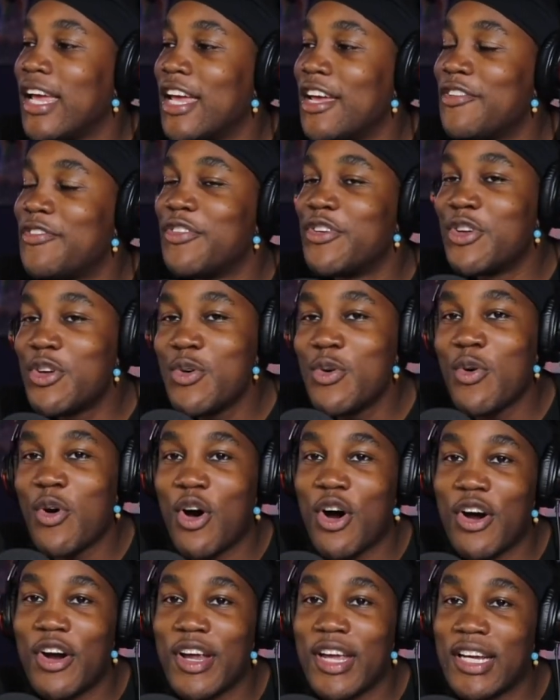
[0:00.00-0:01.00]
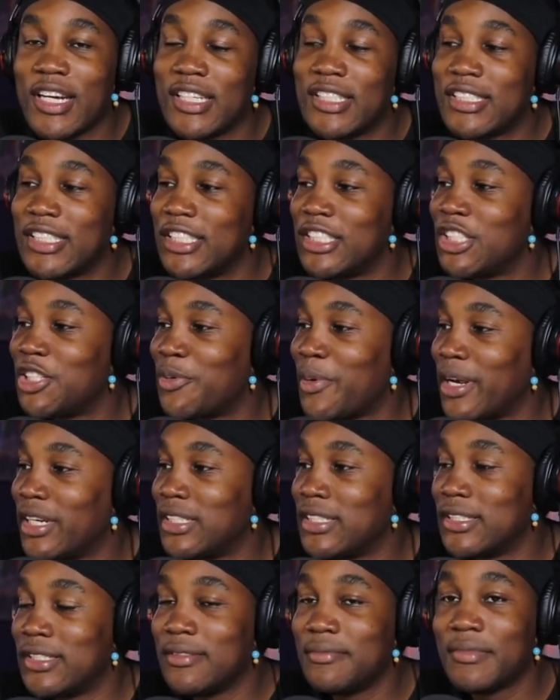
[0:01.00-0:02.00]
if you are in a
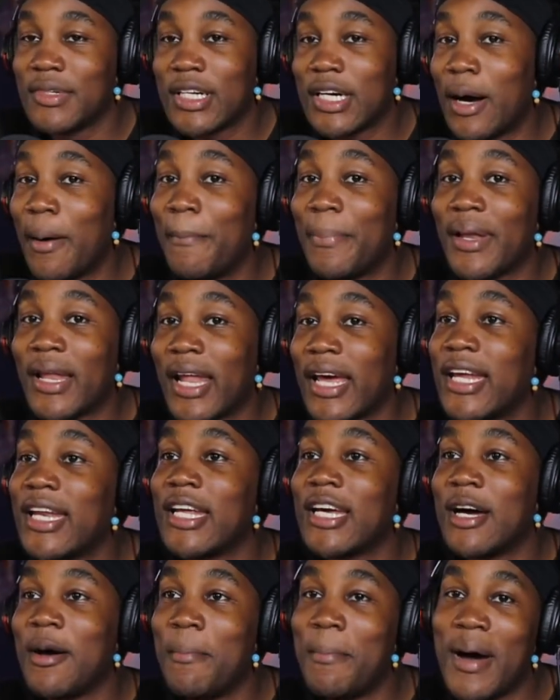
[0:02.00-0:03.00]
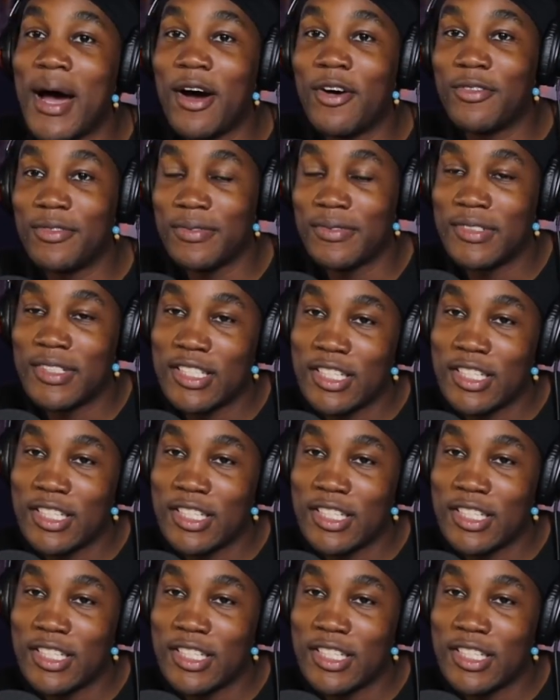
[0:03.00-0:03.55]
situation complaining about